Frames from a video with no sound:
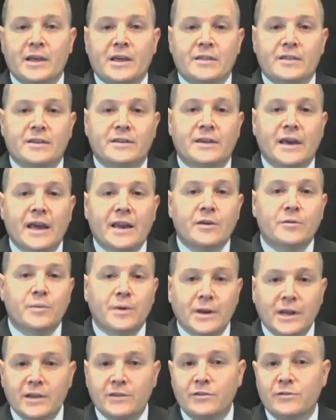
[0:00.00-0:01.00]
the data we
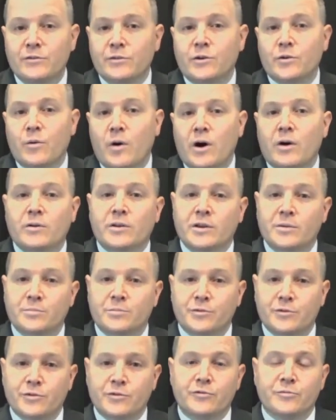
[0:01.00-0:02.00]
need to do quality
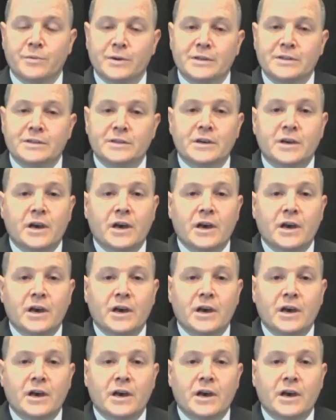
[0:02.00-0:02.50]
improvement.